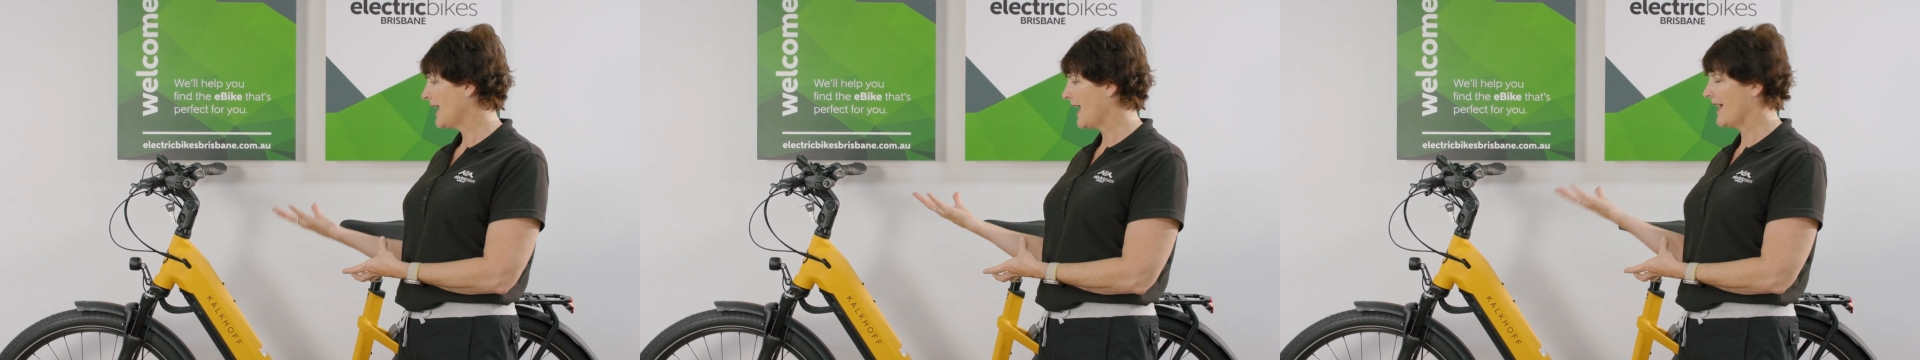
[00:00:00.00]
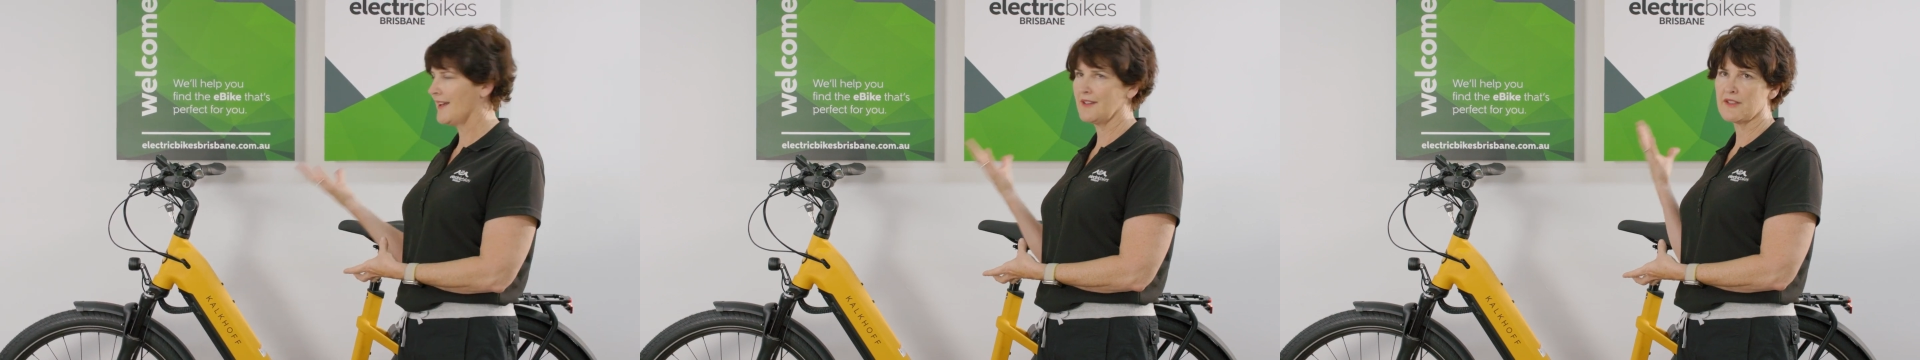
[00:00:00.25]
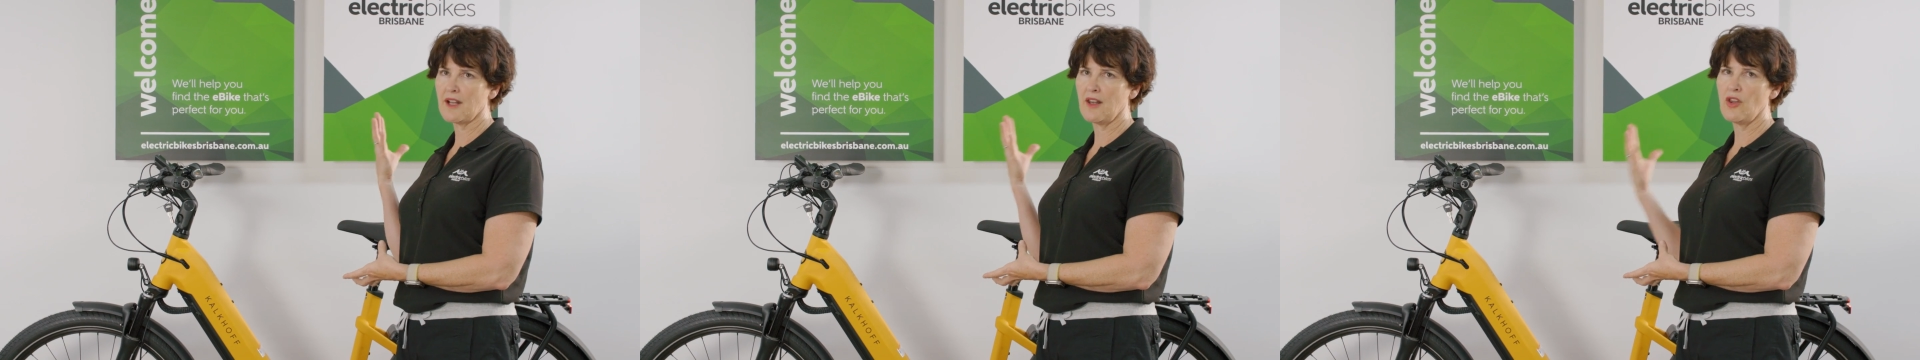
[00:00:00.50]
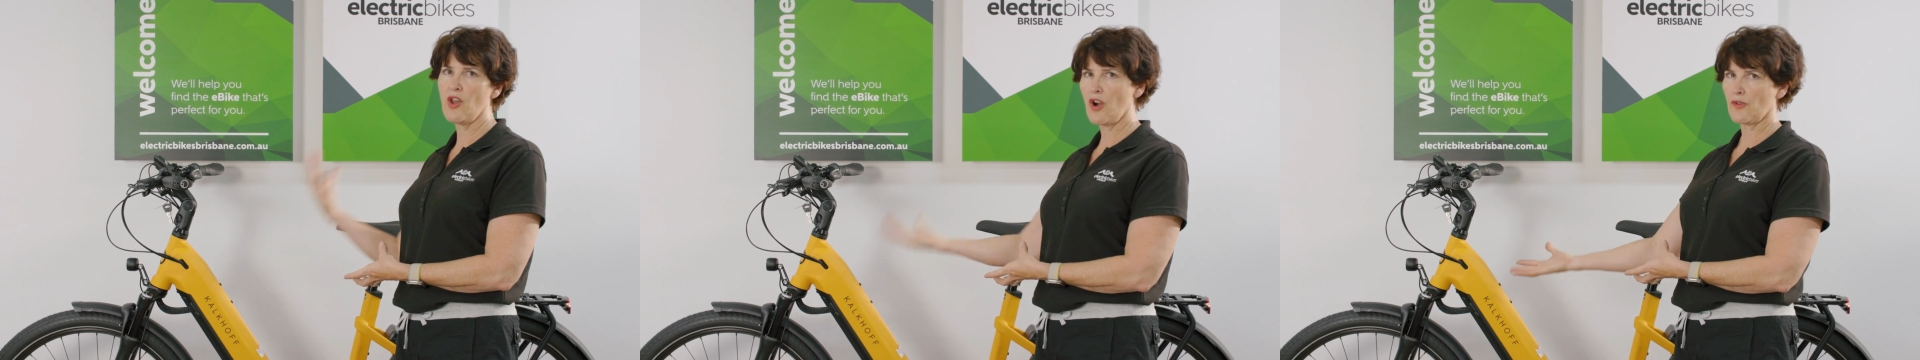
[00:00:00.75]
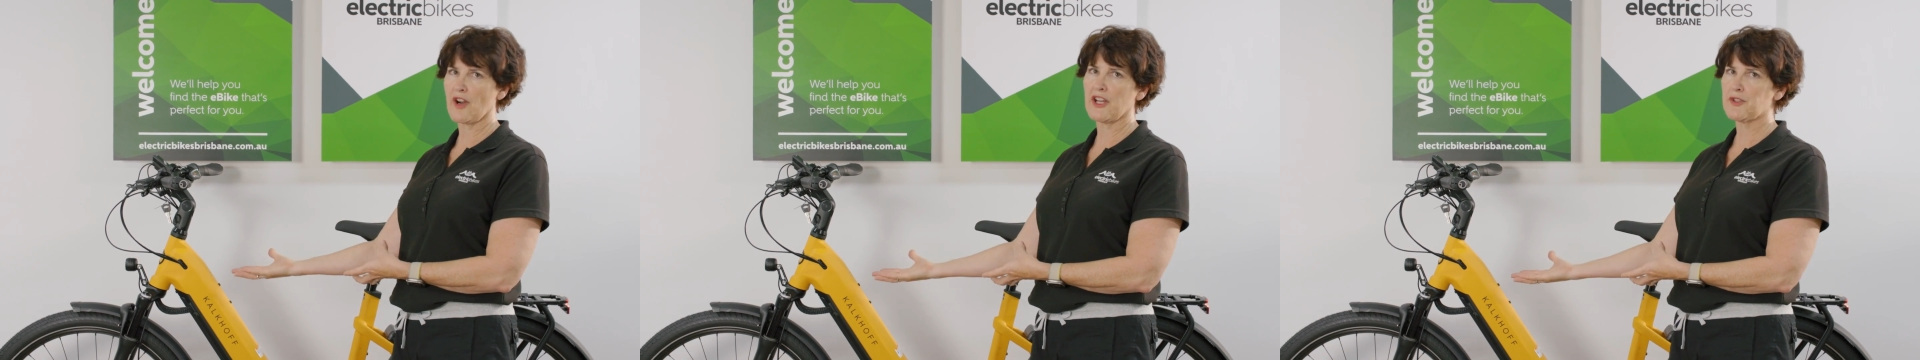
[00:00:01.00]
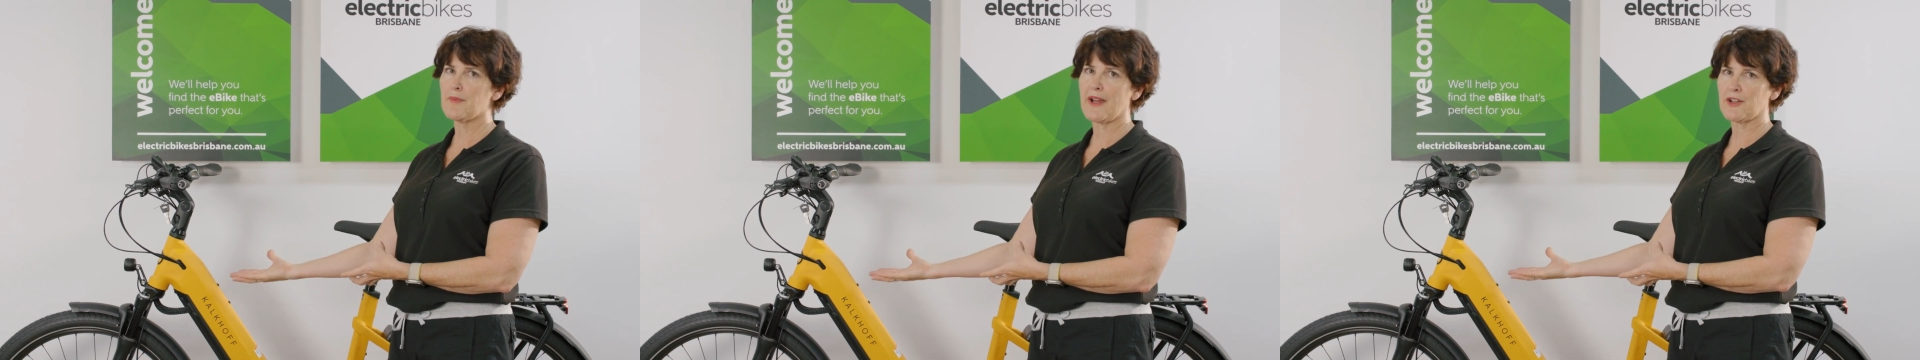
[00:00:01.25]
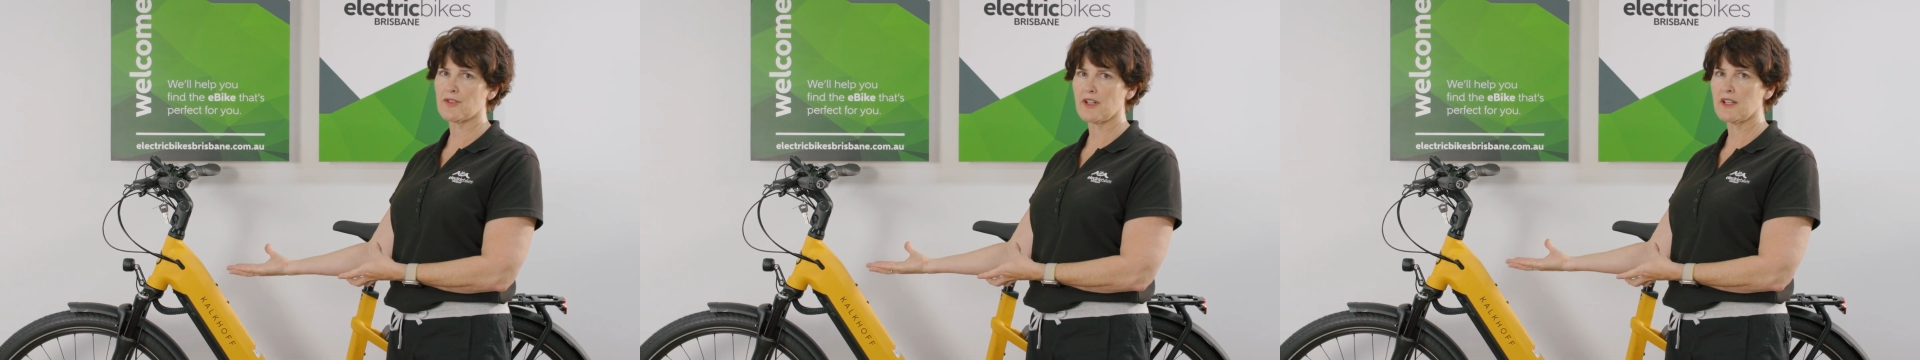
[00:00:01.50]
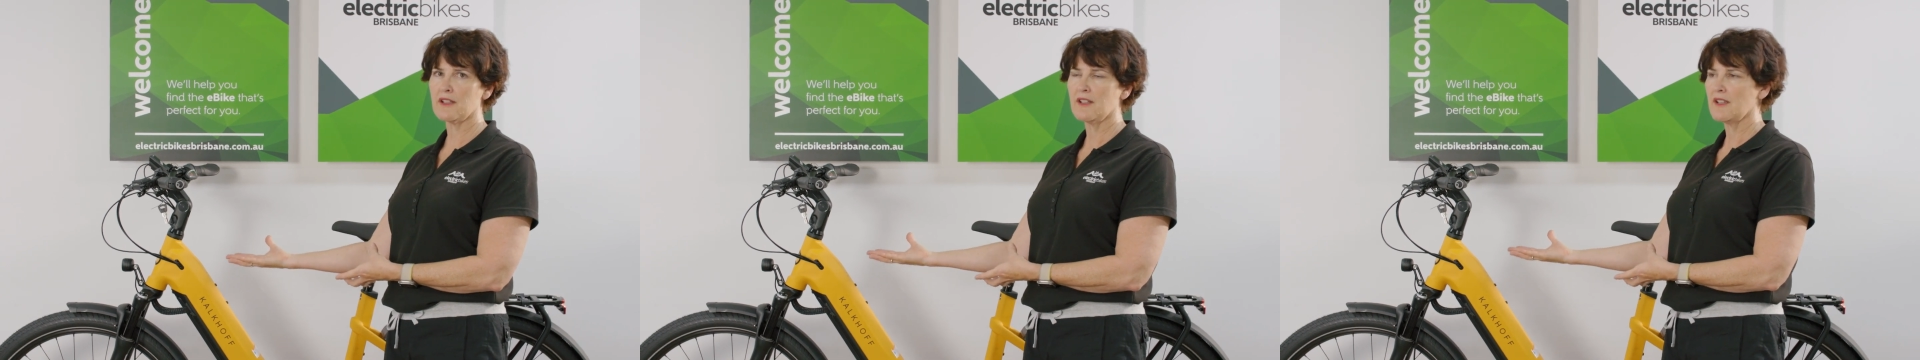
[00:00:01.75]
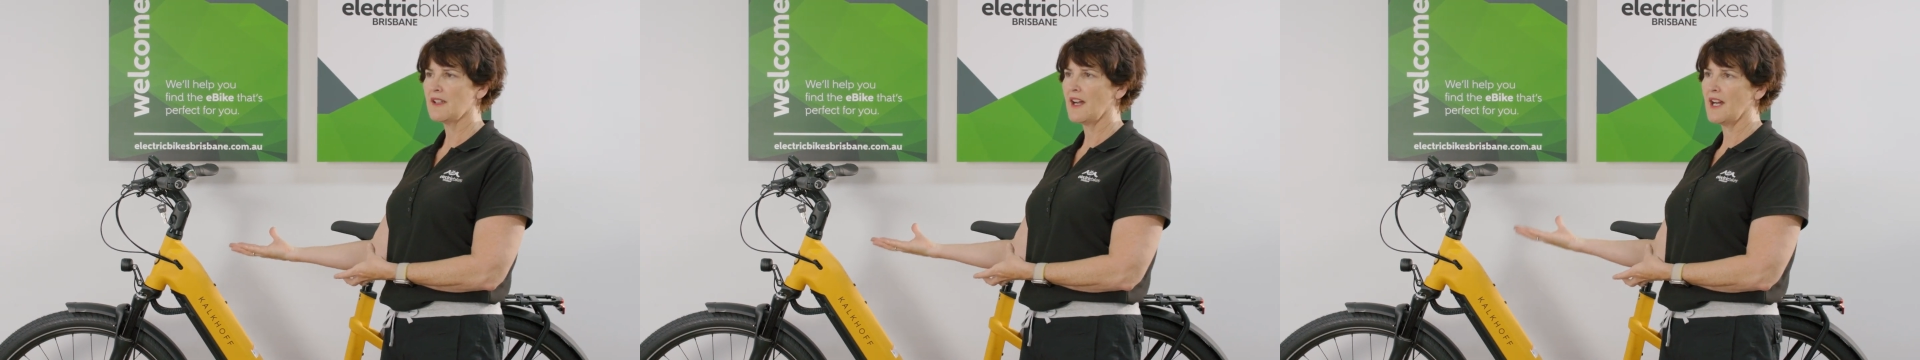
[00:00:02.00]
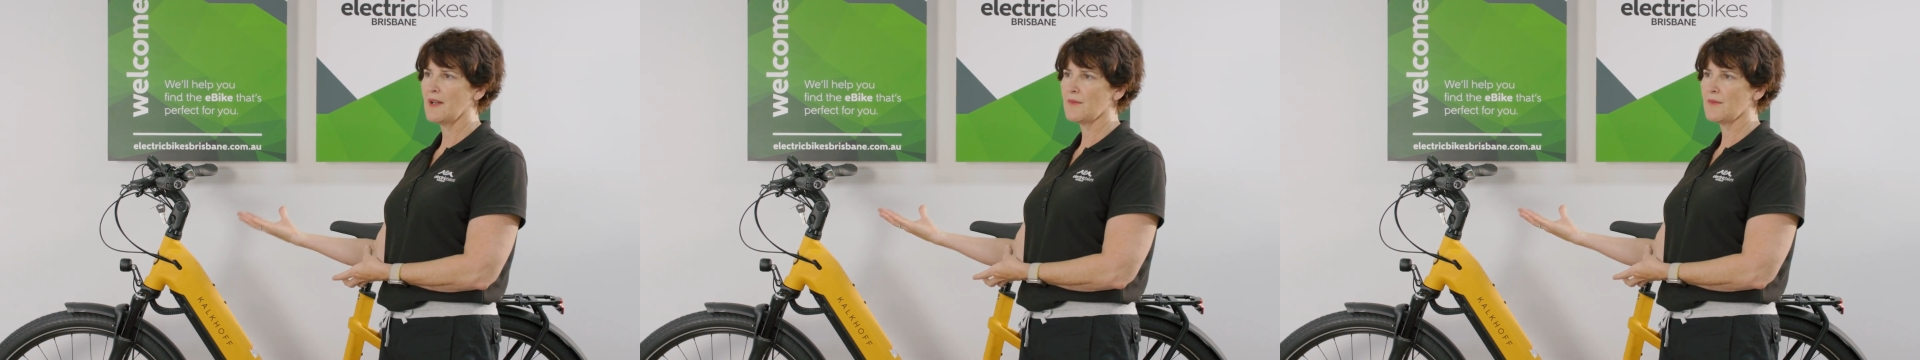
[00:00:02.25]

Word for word: and a long range battery um,